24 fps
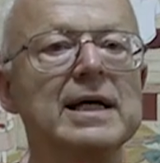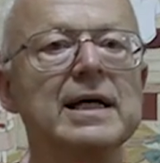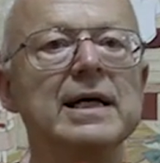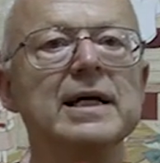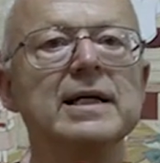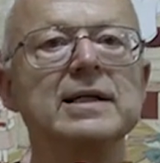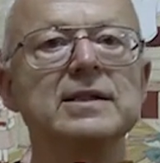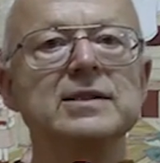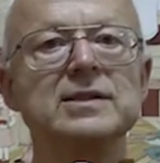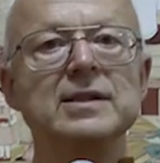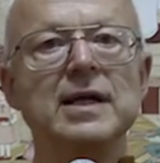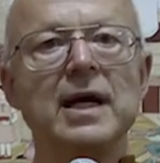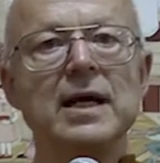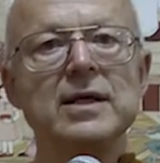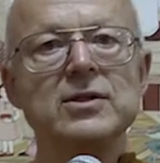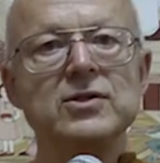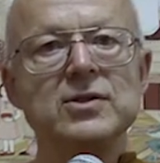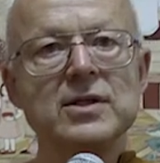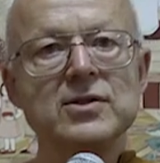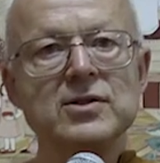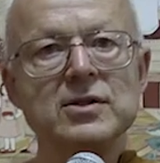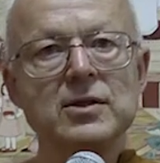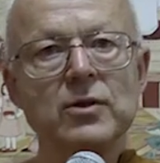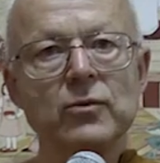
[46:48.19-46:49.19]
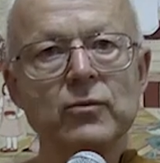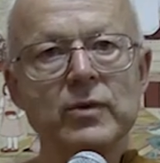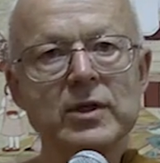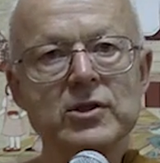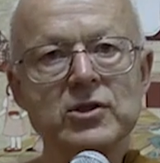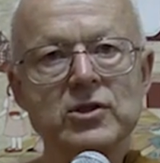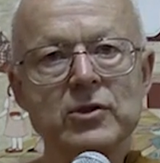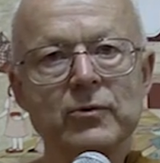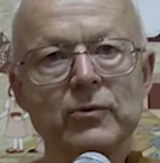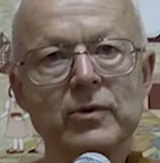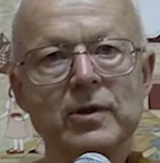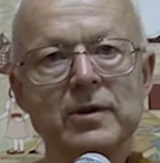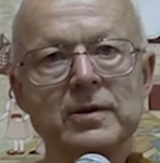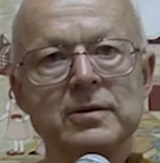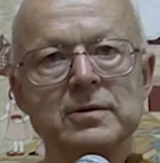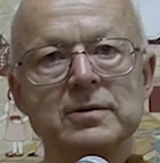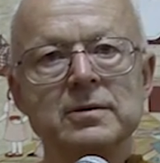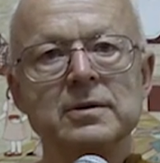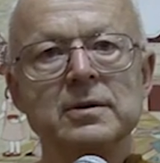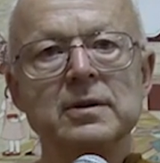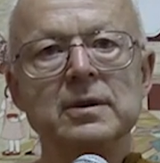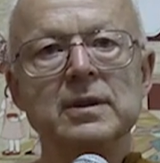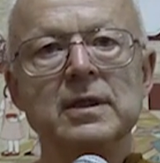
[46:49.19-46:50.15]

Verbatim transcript: it's not just a ritual,